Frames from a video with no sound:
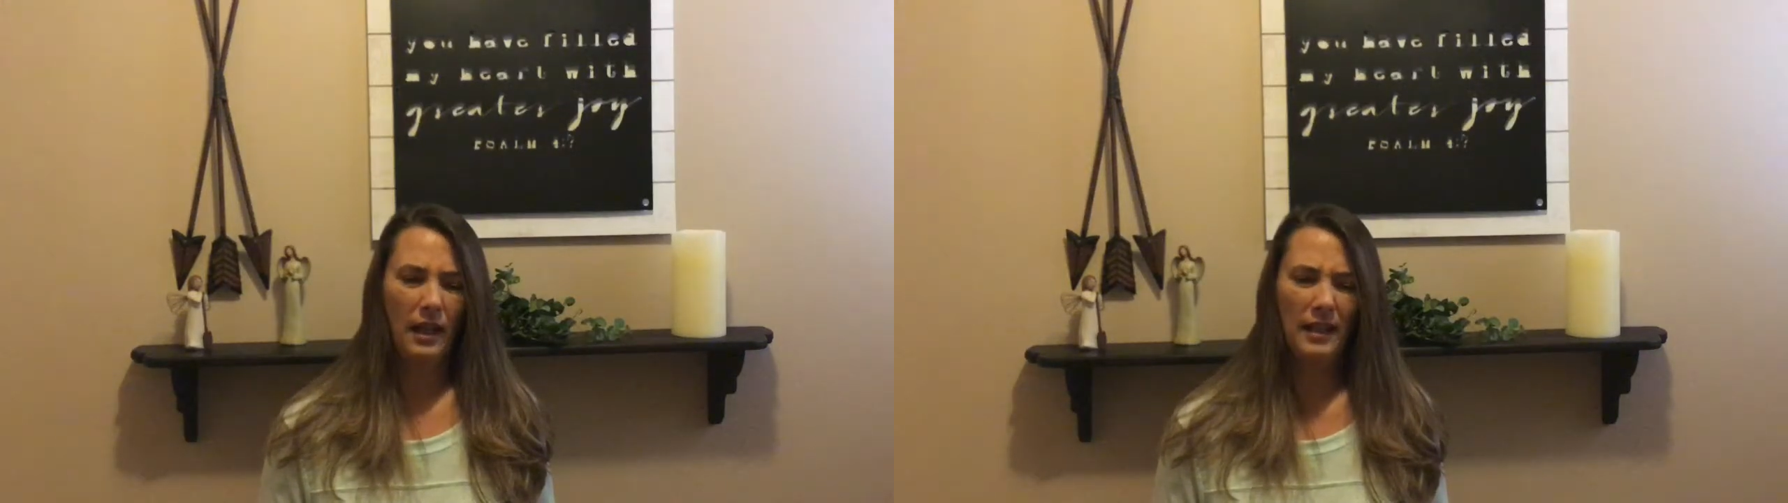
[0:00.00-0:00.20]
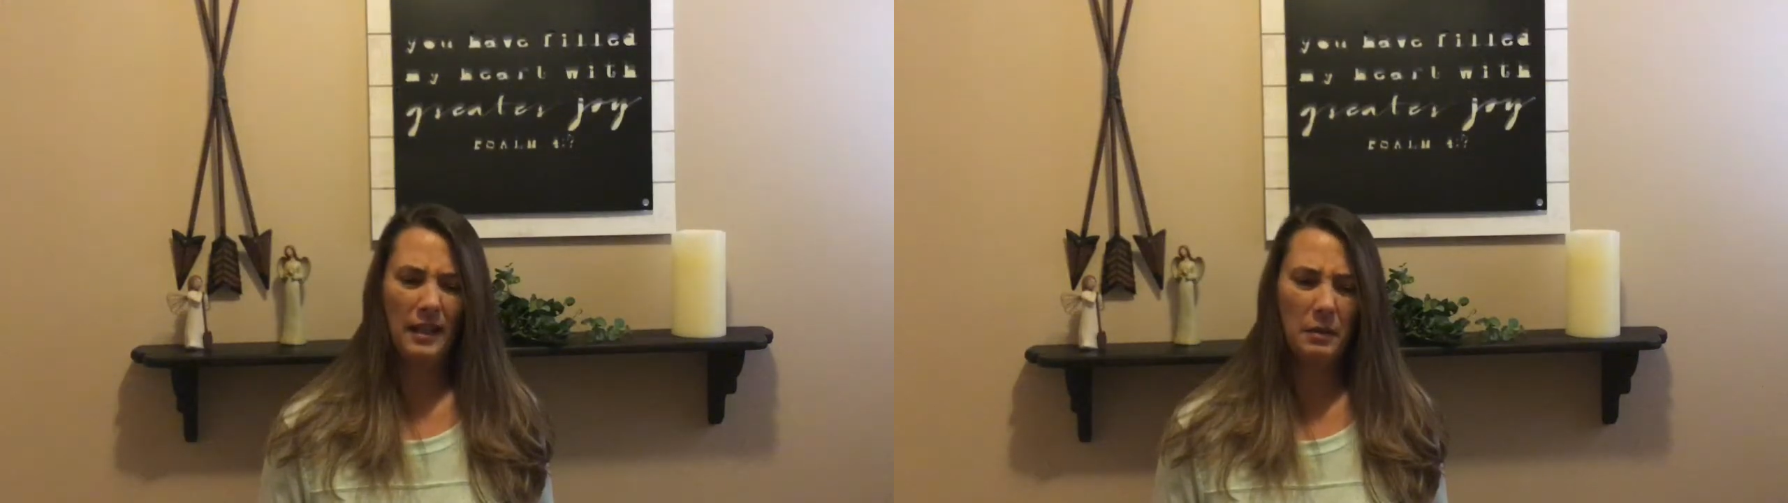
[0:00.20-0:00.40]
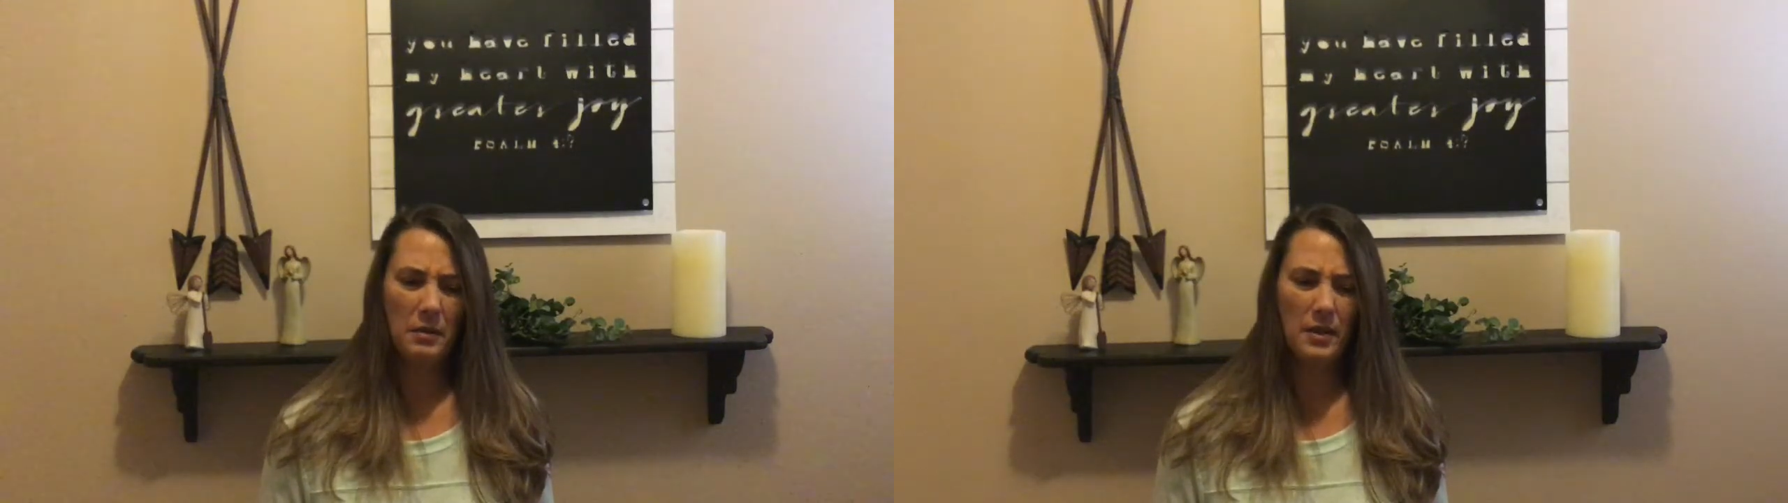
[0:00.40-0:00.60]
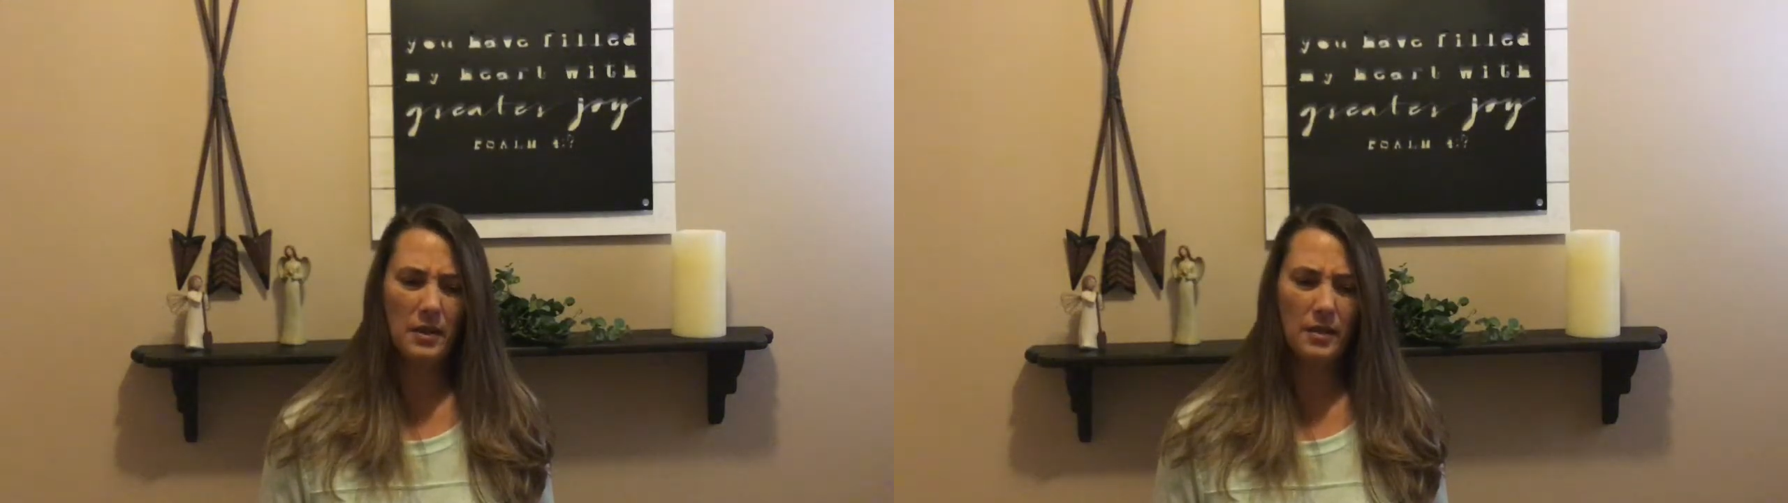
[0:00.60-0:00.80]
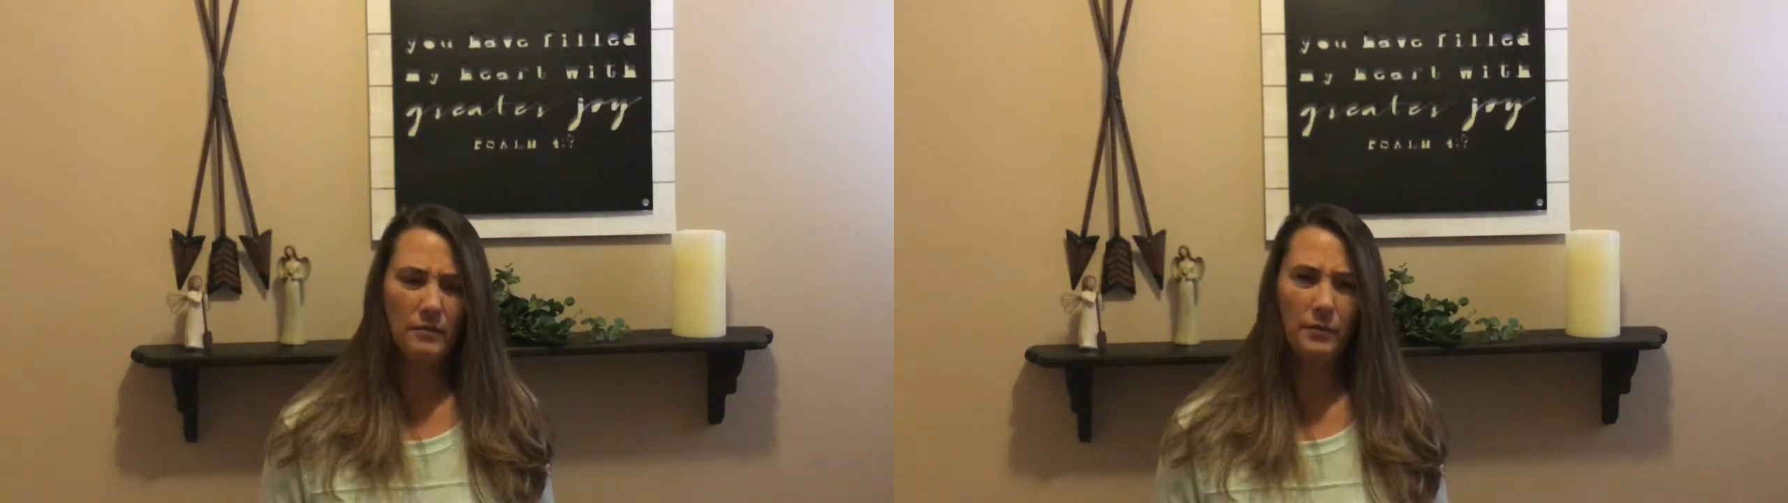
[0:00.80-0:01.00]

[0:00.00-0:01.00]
I think it was